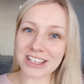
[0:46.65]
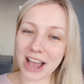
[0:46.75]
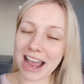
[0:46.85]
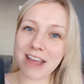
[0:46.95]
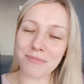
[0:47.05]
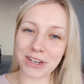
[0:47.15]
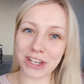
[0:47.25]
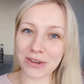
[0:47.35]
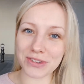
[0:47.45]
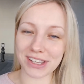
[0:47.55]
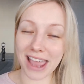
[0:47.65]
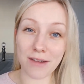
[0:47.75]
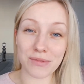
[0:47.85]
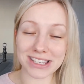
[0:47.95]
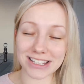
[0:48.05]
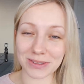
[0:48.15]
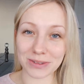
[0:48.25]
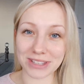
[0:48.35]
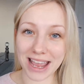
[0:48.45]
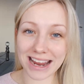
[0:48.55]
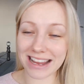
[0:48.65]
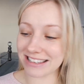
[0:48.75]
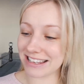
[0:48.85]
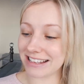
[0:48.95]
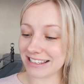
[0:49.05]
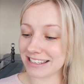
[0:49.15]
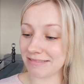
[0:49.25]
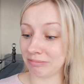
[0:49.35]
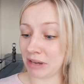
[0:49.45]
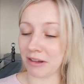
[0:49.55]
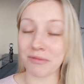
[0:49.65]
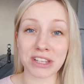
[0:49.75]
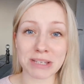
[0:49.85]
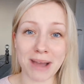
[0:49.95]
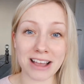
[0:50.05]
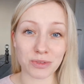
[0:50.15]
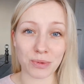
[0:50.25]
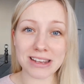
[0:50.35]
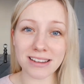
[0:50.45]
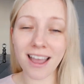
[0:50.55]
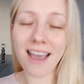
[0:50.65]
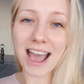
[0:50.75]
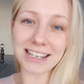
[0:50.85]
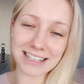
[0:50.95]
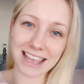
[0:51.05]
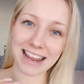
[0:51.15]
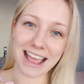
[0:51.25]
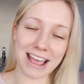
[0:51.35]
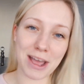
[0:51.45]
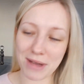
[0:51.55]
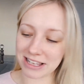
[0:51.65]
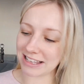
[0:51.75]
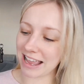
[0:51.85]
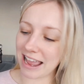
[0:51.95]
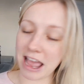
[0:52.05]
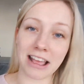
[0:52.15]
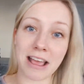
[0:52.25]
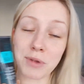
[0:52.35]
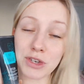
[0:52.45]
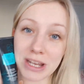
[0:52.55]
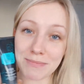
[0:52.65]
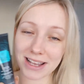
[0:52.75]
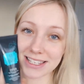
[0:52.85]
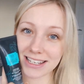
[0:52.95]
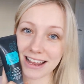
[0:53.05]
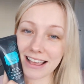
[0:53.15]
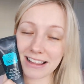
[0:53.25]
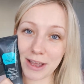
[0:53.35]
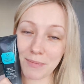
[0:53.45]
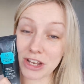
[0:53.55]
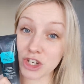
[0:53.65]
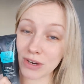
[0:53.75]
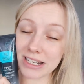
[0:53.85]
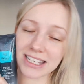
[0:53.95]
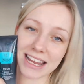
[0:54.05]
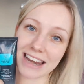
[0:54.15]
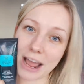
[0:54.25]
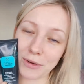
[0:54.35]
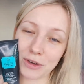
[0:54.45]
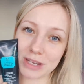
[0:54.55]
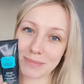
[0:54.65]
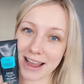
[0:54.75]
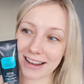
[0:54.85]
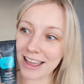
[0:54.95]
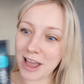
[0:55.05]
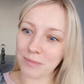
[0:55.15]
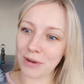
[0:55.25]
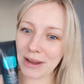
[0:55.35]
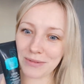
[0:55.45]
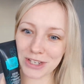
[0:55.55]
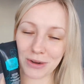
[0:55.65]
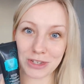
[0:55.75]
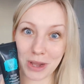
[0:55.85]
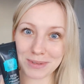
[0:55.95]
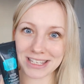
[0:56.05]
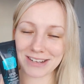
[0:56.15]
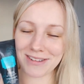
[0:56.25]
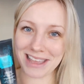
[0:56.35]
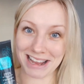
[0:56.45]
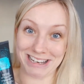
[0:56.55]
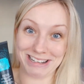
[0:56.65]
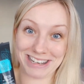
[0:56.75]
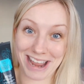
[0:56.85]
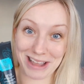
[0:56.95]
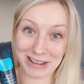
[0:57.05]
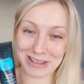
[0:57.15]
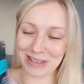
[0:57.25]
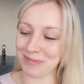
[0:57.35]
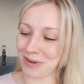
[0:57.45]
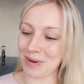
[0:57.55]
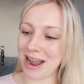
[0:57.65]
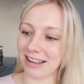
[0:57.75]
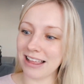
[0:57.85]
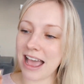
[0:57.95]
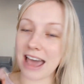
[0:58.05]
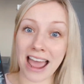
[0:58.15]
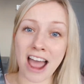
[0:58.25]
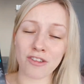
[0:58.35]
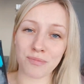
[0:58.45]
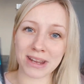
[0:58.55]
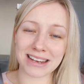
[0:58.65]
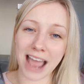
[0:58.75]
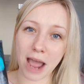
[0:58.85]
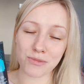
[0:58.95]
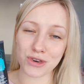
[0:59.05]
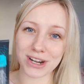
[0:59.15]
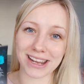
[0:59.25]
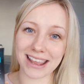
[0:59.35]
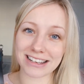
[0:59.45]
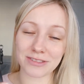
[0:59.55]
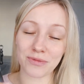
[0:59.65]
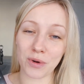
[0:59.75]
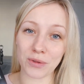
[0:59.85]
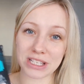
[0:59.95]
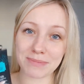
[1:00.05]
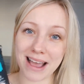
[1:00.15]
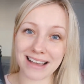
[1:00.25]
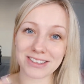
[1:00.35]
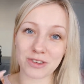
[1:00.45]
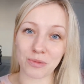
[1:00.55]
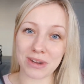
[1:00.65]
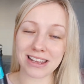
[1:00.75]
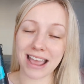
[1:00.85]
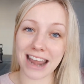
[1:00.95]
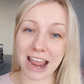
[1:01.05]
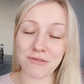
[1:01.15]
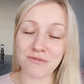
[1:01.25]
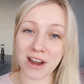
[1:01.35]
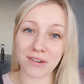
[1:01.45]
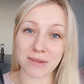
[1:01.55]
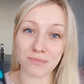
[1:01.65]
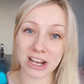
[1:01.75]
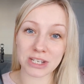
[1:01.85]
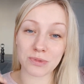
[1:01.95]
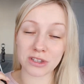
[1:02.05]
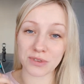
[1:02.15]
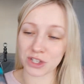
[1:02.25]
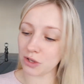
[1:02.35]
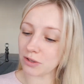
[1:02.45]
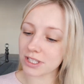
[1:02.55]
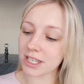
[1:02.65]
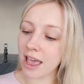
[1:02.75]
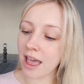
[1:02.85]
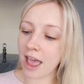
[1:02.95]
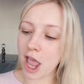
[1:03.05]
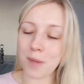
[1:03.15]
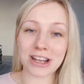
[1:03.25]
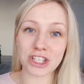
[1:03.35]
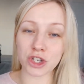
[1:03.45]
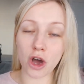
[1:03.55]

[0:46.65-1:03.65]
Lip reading: So I have been using it every single day since, well, for this past week. I did get it as a beauty ambassador treat in our goodie bag, but it was so top secret that I didn't dare use it for a while, and I have been hammering it for this past week, and I am very impressed with the results. It's